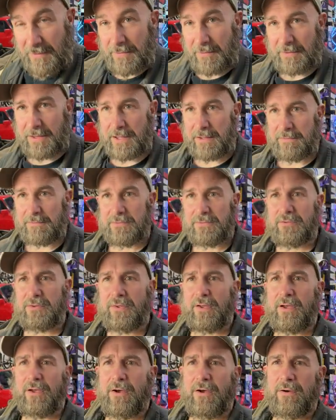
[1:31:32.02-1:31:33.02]
Okay,
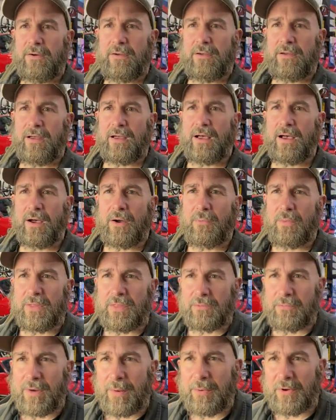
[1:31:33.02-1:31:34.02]
so when
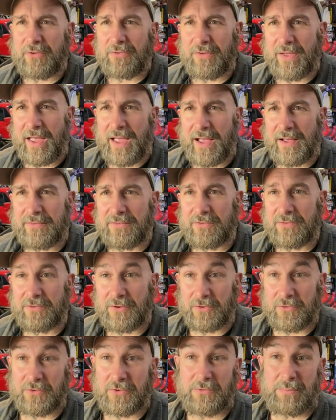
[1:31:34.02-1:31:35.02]
the rubber sags, it
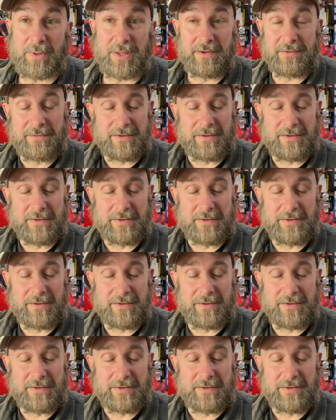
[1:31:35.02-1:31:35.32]
starts to split.